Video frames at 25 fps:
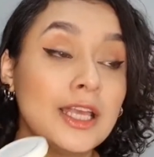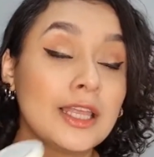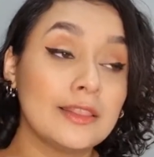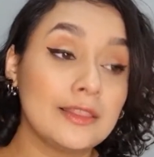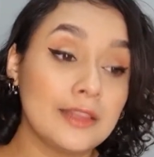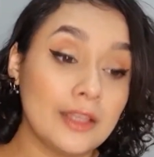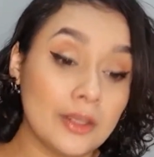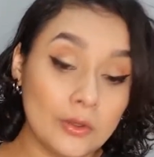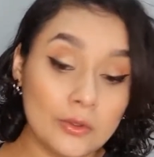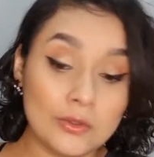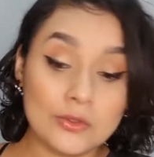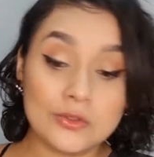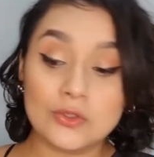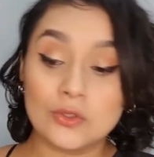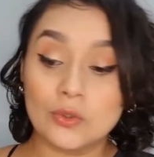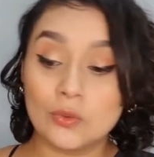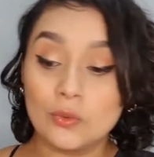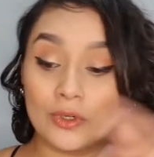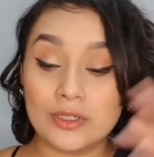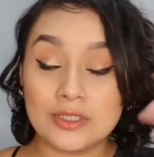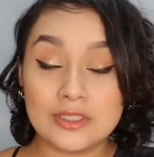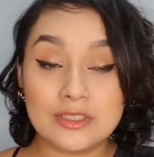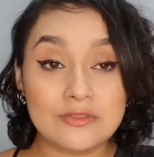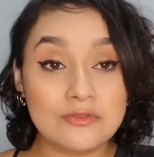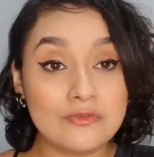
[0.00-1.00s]
That also
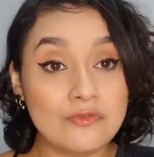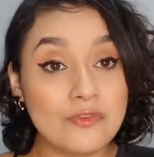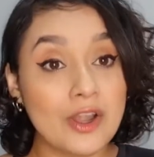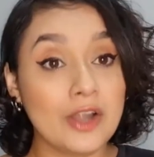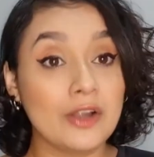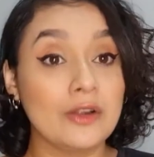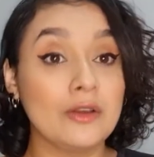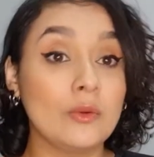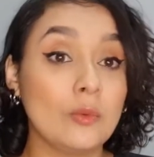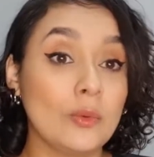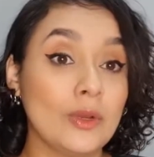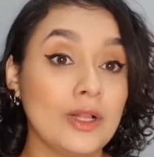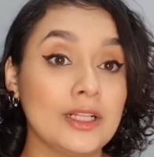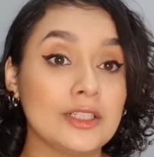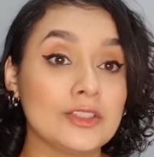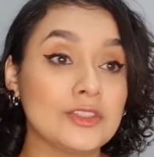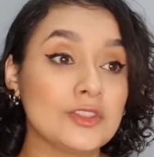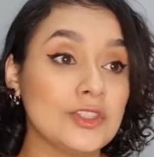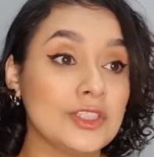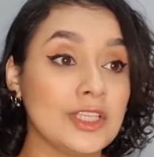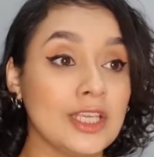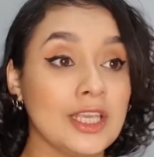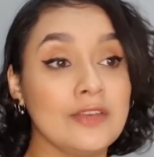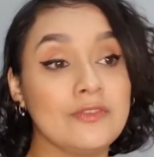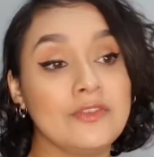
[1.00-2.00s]
works very well to
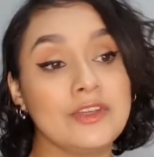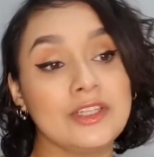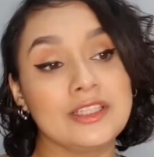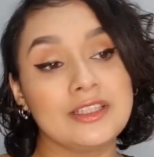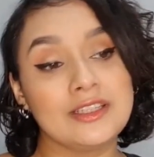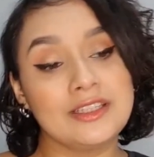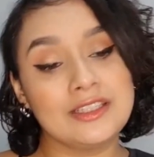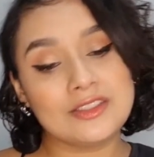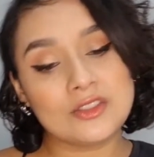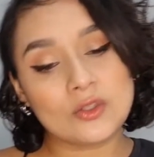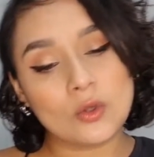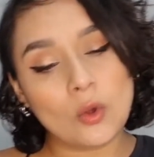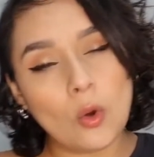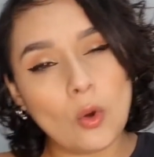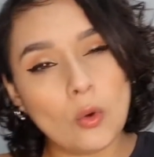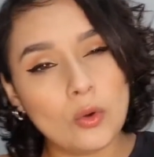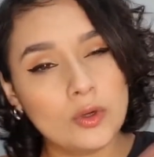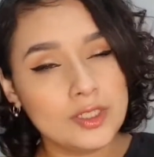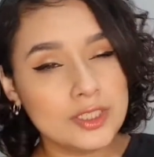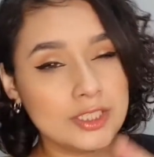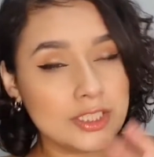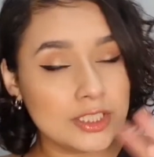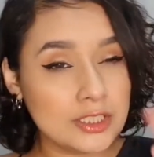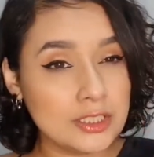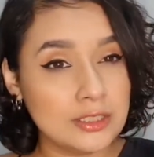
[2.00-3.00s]
give it this
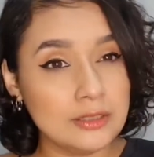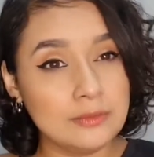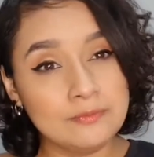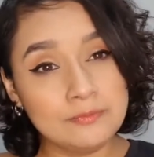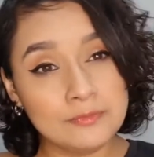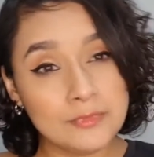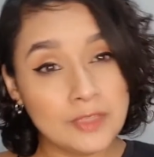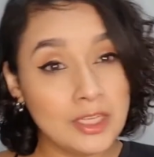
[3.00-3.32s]
orangey